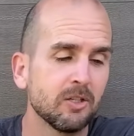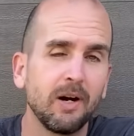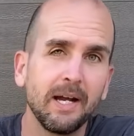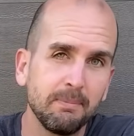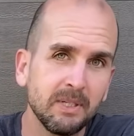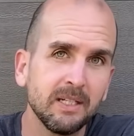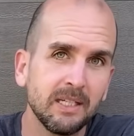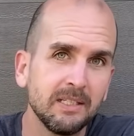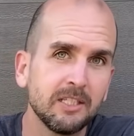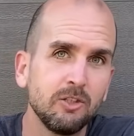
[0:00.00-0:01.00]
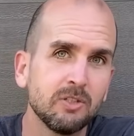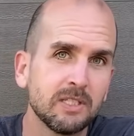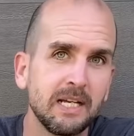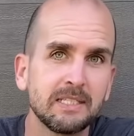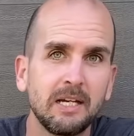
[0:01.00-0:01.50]
So I'm gonna continue to
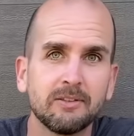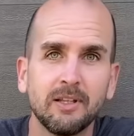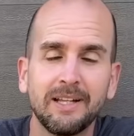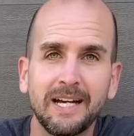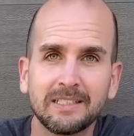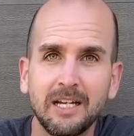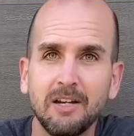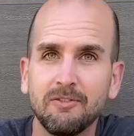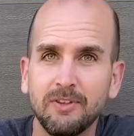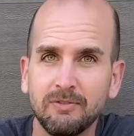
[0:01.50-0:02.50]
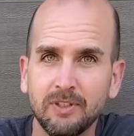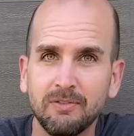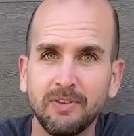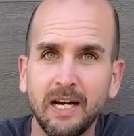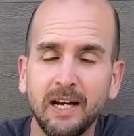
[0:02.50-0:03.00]
test out the Loctite
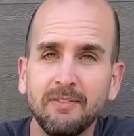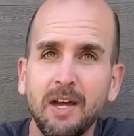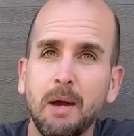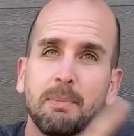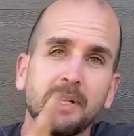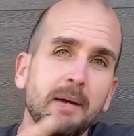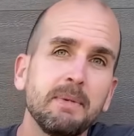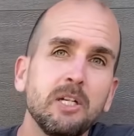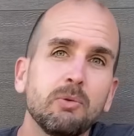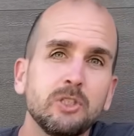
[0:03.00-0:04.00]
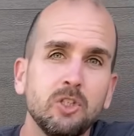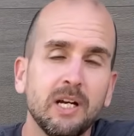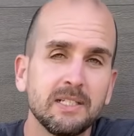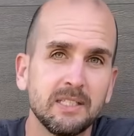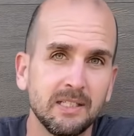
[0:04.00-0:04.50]
55, but let me know what you
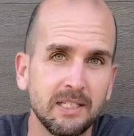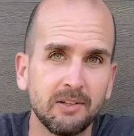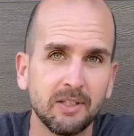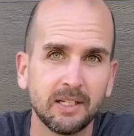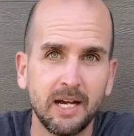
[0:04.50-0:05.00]
guys think down in the